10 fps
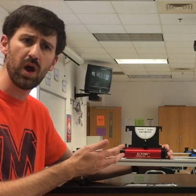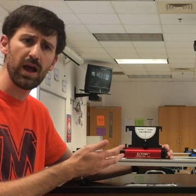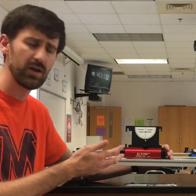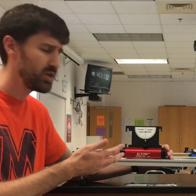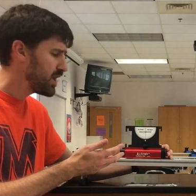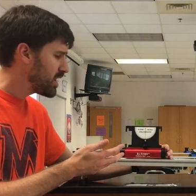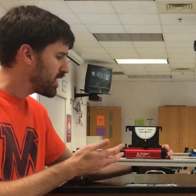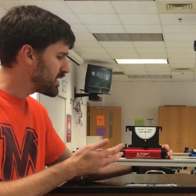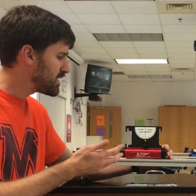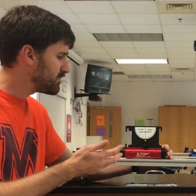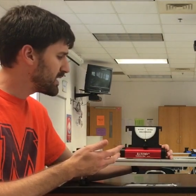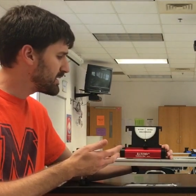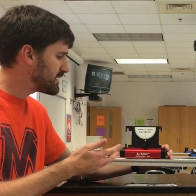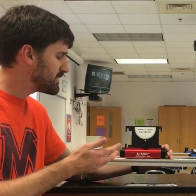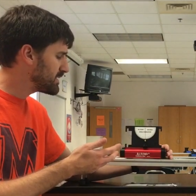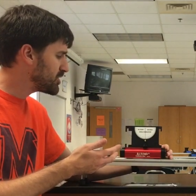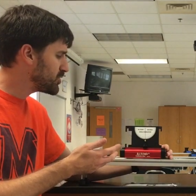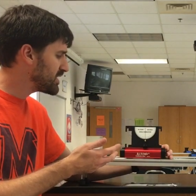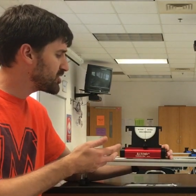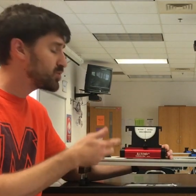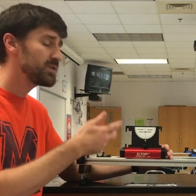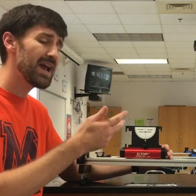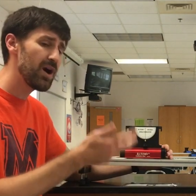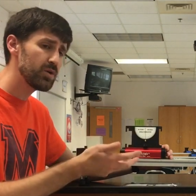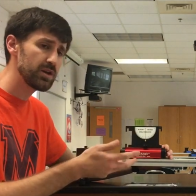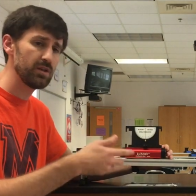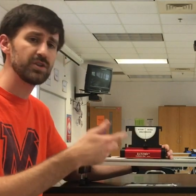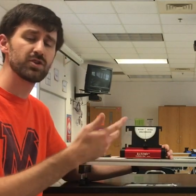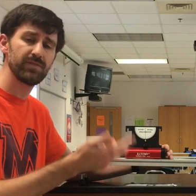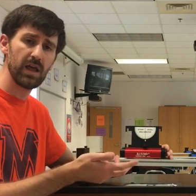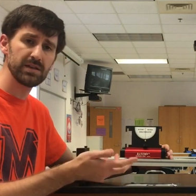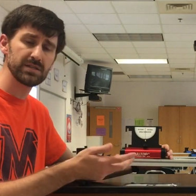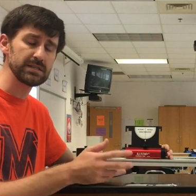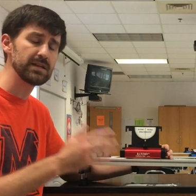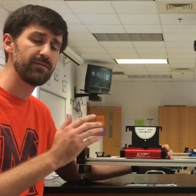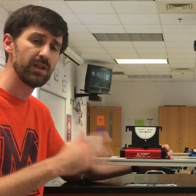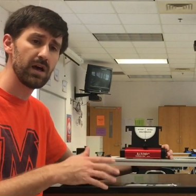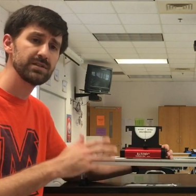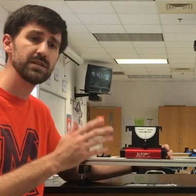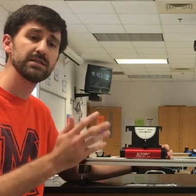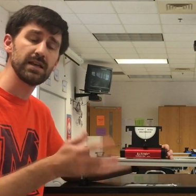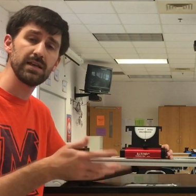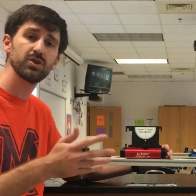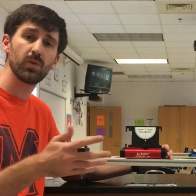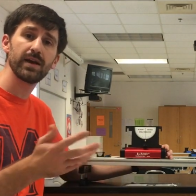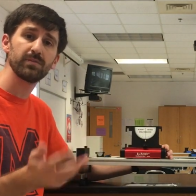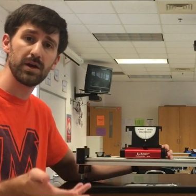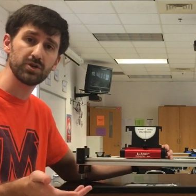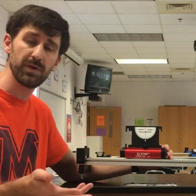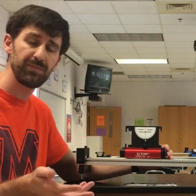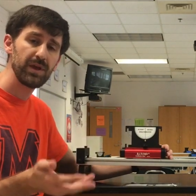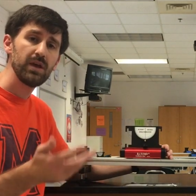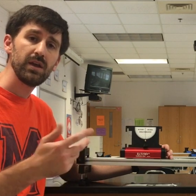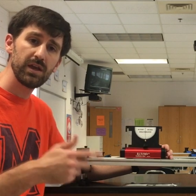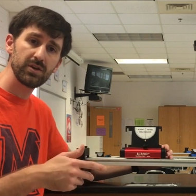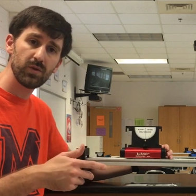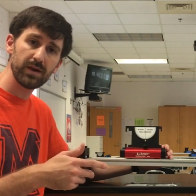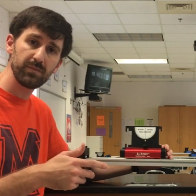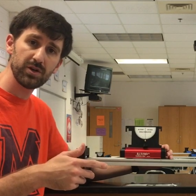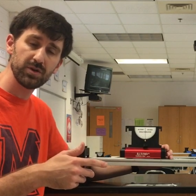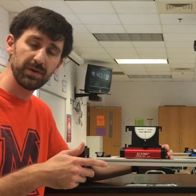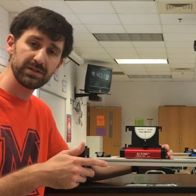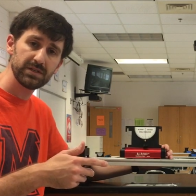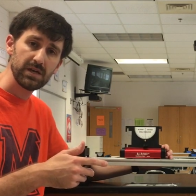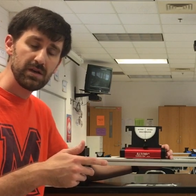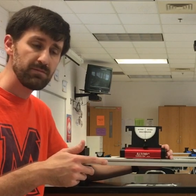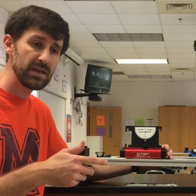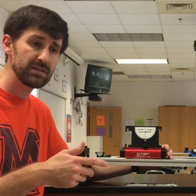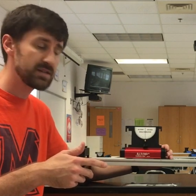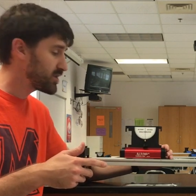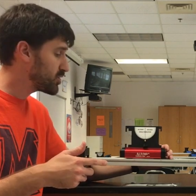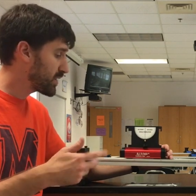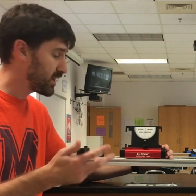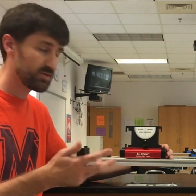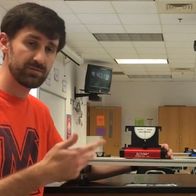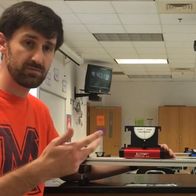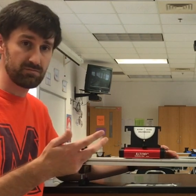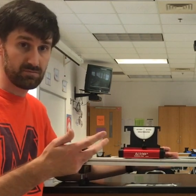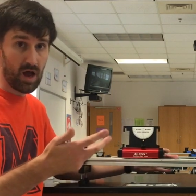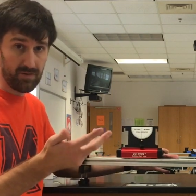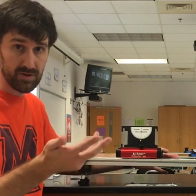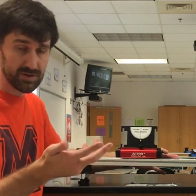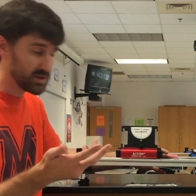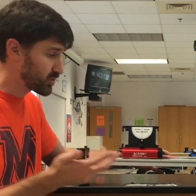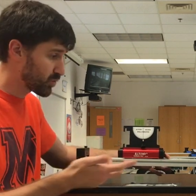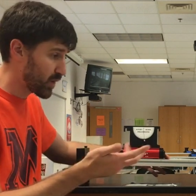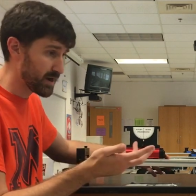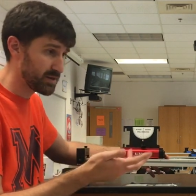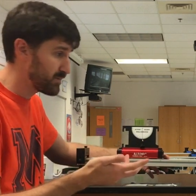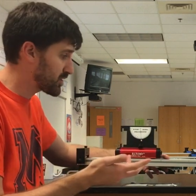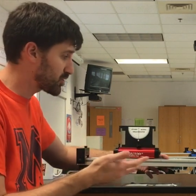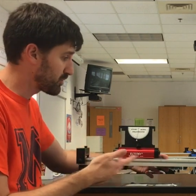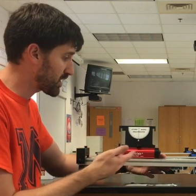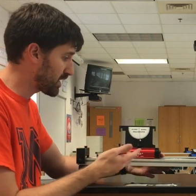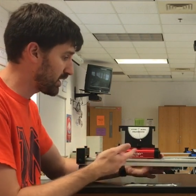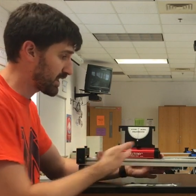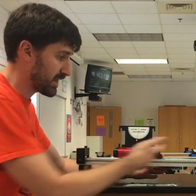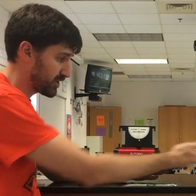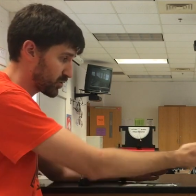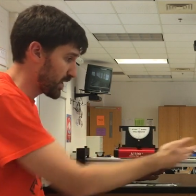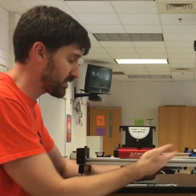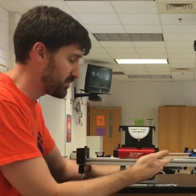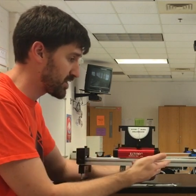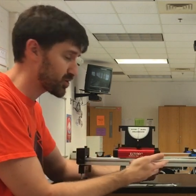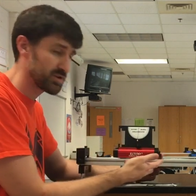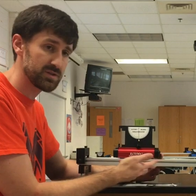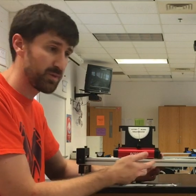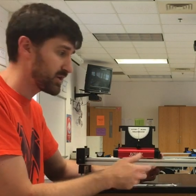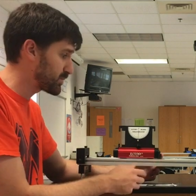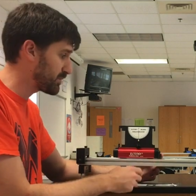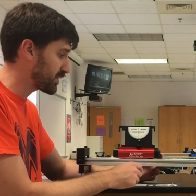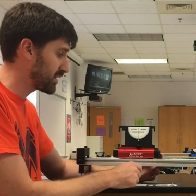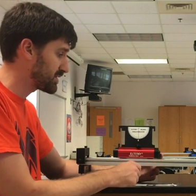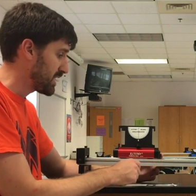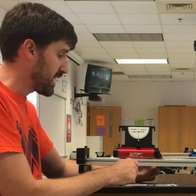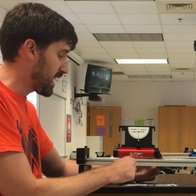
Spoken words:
trial, and then you need to calculate your velocities. Now, velocity is an indirect measurement. Indirect measurements means that you can't obviously directly measure them. Kind of like I can directly measure displacement because